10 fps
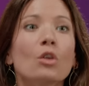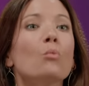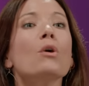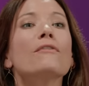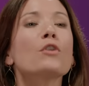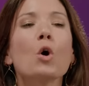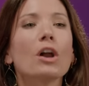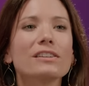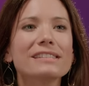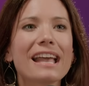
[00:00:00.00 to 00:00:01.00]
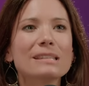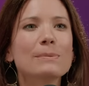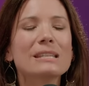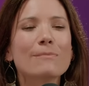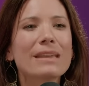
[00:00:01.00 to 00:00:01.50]
Well, of course, yes,
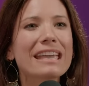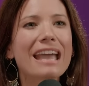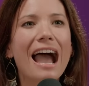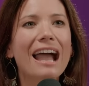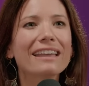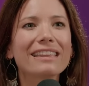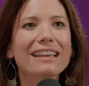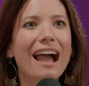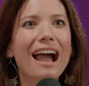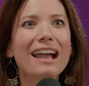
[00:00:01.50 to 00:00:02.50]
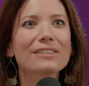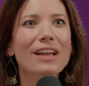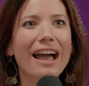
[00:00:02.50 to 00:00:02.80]
but to me, I think I,